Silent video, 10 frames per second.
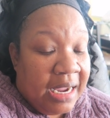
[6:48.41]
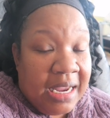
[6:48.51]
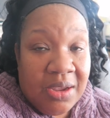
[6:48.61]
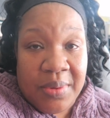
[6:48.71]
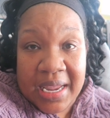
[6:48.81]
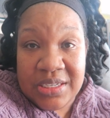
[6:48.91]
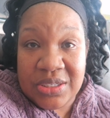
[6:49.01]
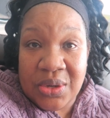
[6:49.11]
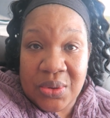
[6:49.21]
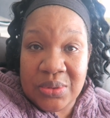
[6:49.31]
Anyway,
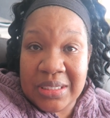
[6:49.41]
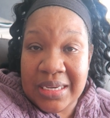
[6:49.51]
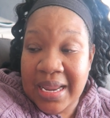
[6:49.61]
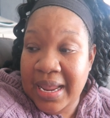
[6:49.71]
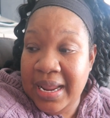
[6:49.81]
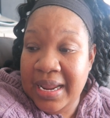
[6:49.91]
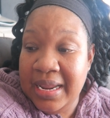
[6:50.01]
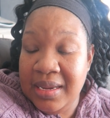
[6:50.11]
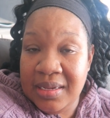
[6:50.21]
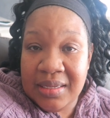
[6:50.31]
so
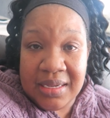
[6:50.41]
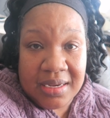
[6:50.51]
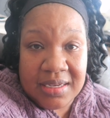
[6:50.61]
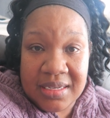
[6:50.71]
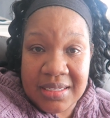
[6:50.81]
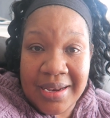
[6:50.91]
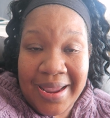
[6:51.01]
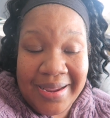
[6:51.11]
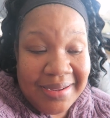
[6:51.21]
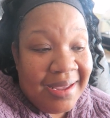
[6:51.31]
today, did I say it's
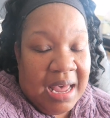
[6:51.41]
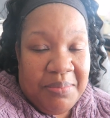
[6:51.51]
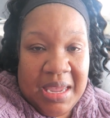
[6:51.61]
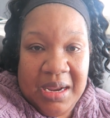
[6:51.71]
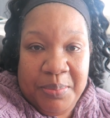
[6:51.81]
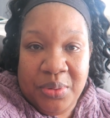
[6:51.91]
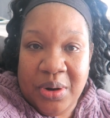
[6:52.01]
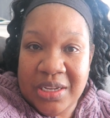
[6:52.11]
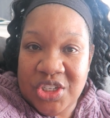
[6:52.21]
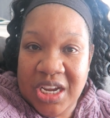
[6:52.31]
Sunday? I made a
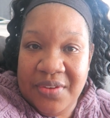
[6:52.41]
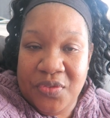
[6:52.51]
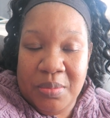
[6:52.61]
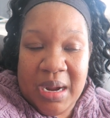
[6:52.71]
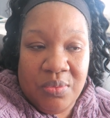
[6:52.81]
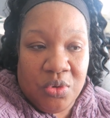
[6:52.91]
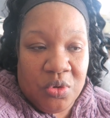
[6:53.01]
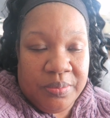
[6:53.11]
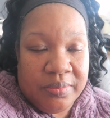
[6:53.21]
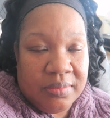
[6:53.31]
project for my
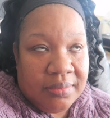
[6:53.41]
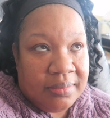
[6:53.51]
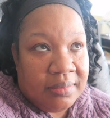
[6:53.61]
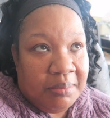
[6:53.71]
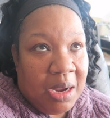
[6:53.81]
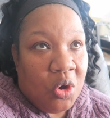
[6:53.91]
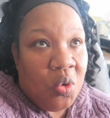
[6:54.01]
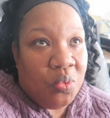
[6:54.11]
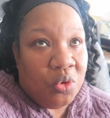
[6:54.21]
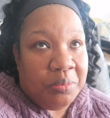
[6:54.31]
room. My
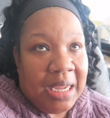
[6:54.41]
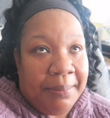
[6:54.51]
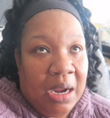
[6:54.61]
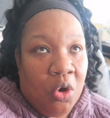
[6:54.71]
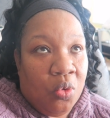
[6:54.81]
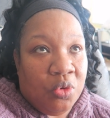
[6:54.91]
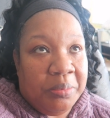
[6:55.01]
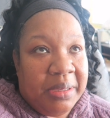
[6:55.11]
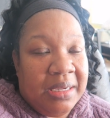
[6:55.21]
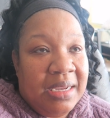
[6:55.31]
whole room, not my whole
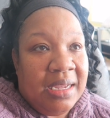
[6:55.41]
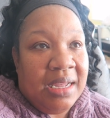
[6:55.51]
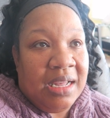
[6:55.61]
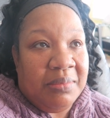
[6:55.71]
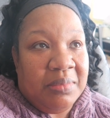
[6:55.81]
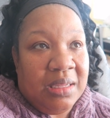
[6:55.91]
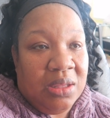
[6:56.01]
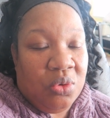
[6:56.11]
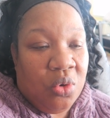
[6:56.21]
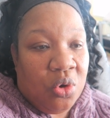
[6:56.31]
room, but um, the
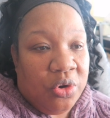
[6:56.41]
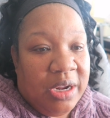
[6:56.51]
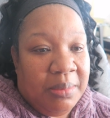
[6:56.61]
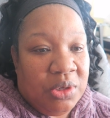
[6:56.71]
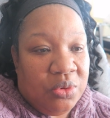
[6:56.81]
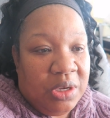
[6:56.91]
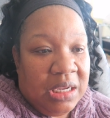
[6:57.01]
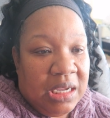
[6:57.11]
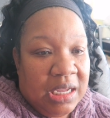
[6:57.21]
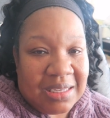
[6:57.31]
little corner that I'm
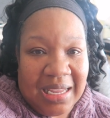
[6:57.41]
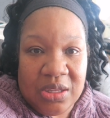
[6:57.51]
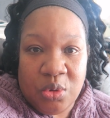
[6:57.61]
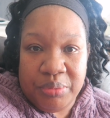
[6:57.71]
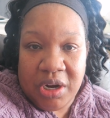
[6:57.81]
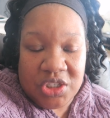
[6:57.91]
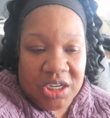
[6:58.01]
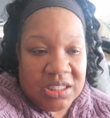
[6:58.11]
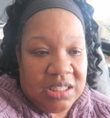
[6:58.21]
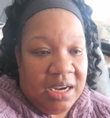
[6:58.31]
doing. Uh, it's like little
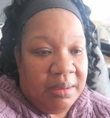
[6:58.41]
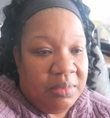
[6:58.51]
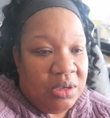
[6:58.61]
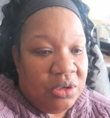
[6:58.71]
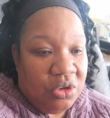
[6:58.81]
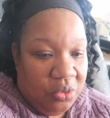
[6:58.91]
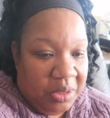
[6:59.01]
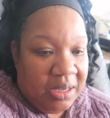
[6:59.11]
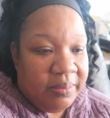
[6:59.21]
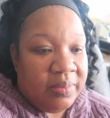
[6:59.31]
projects that I'm
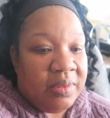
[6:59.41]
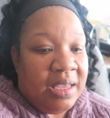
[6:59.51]
doing.